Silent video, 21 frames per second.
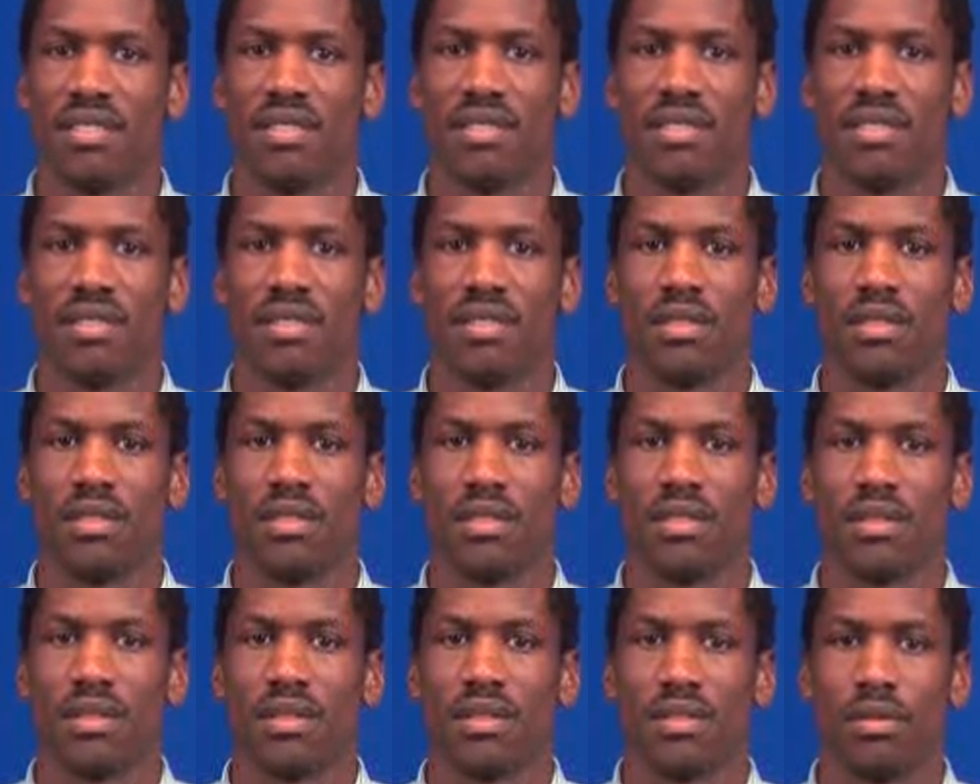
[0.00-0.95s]

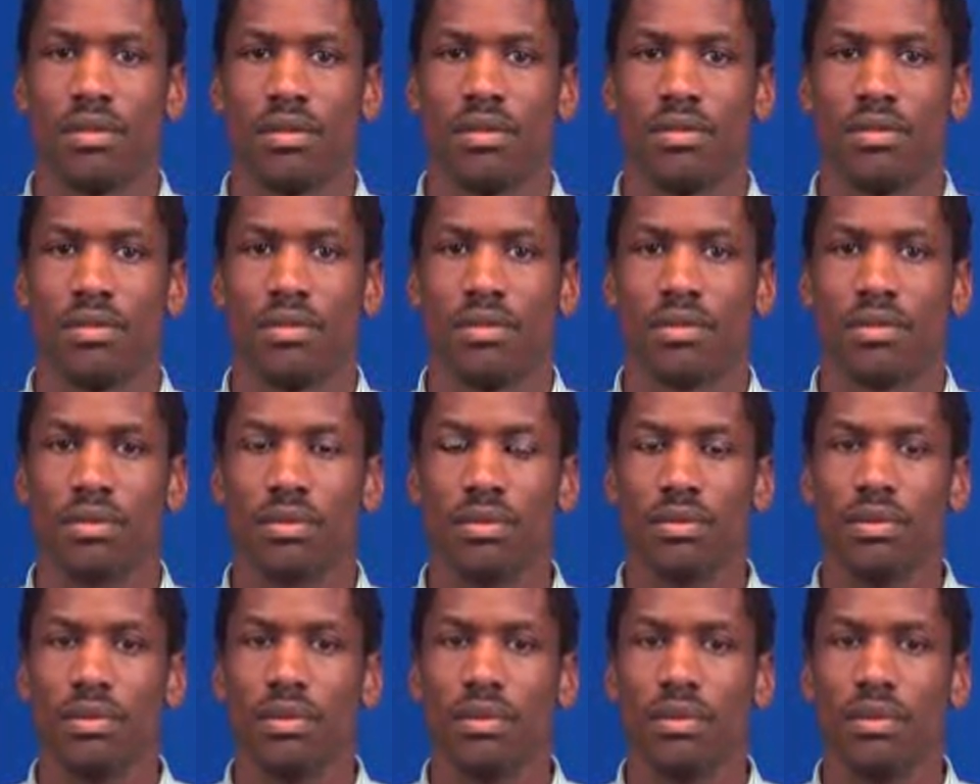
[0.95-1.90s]

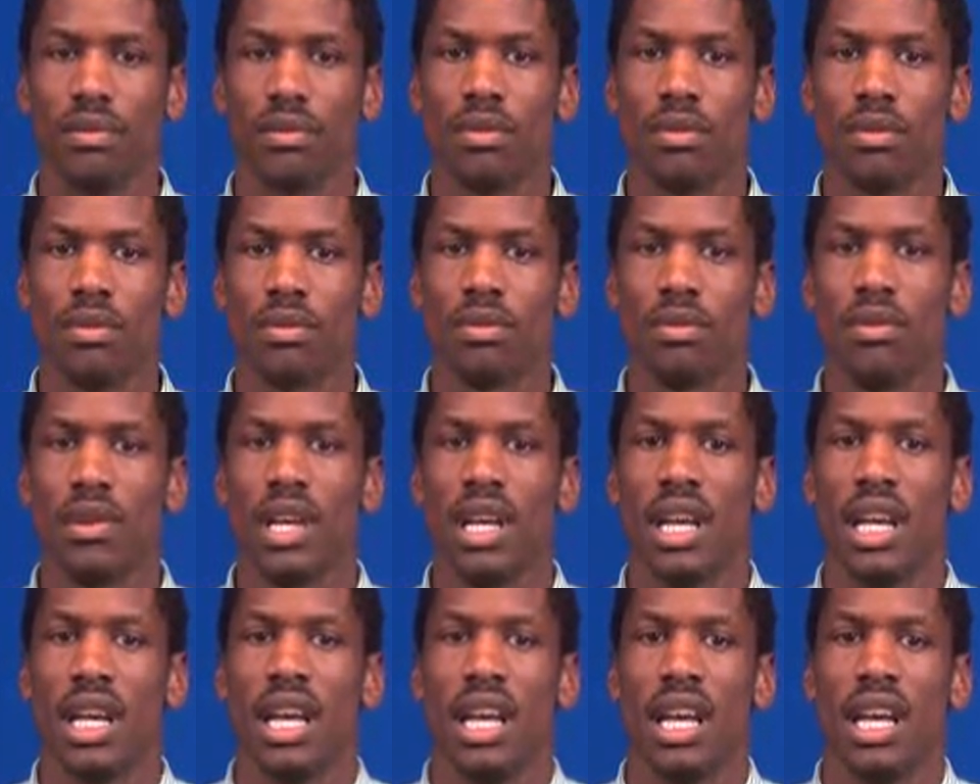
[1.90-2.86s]

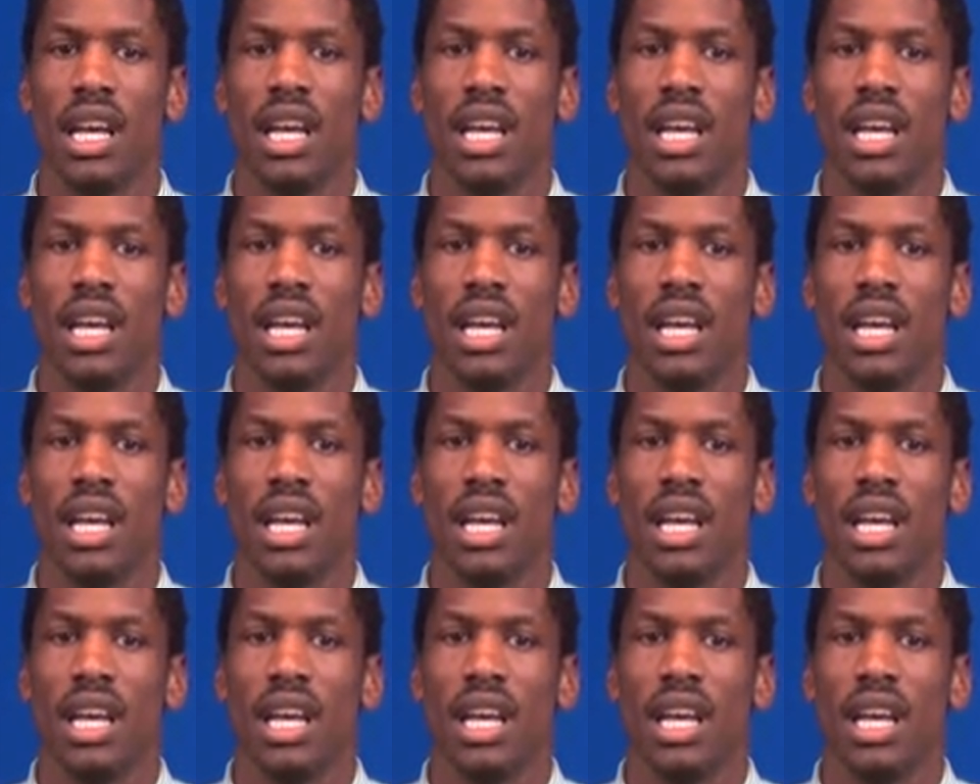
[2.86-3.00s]
Nothing is said.